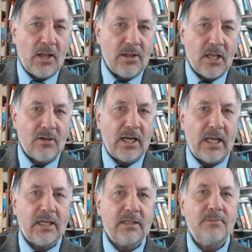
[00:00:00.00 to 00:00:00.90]
on the other
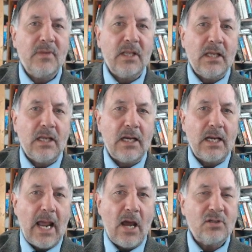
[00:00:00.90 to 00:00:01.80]
hand,
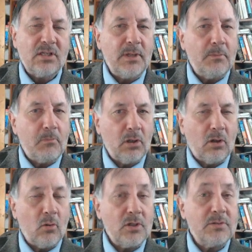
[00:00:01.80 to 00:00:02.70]
nouns can be
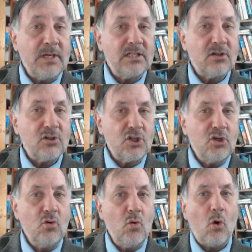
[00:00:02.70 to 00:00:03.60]
plural, which means there's
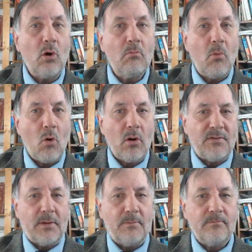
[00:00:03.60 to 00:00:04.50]
two or
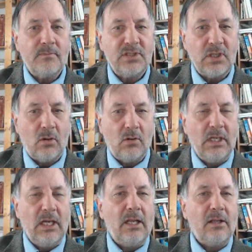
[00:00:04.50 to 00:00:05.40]
more of them.
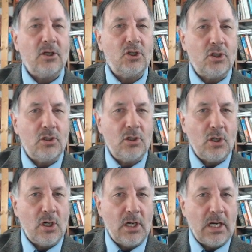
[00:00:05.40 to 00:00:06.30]
So
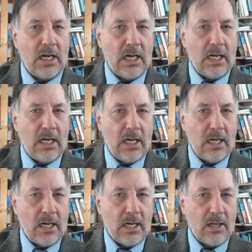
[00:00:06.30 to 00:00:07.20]

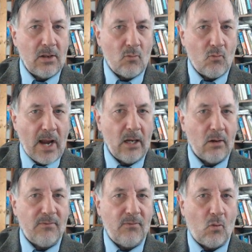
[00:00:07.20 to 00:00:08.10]
in the regular